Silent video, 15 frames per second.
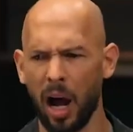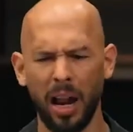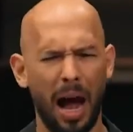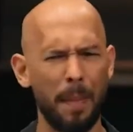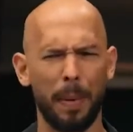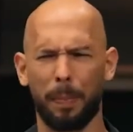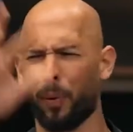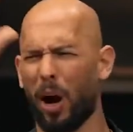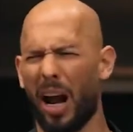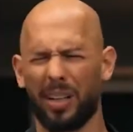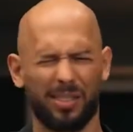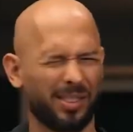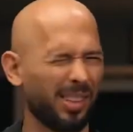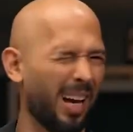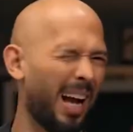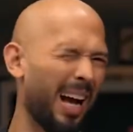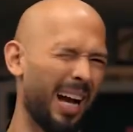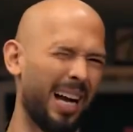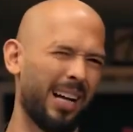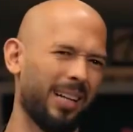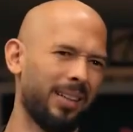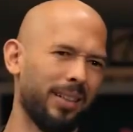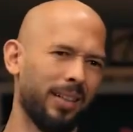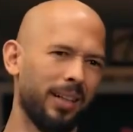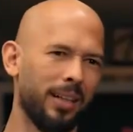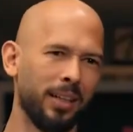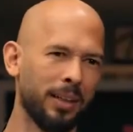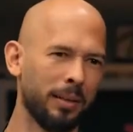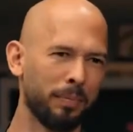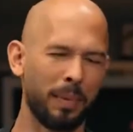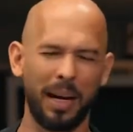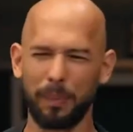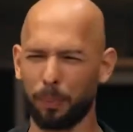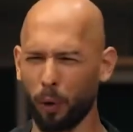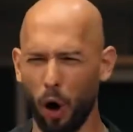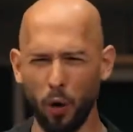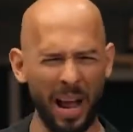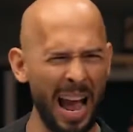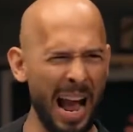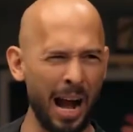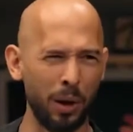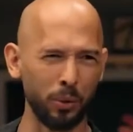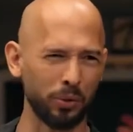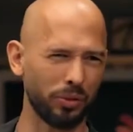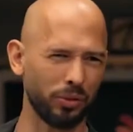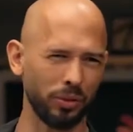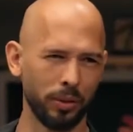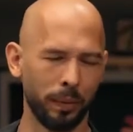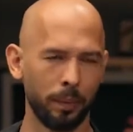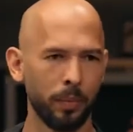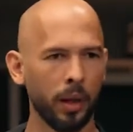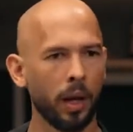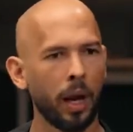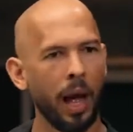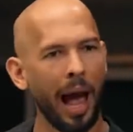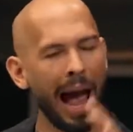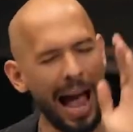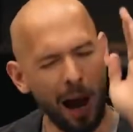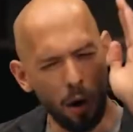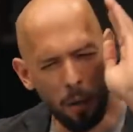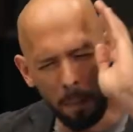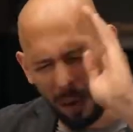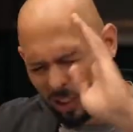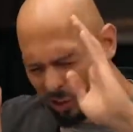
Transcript: oh, I'm oppressed. My pronouns. How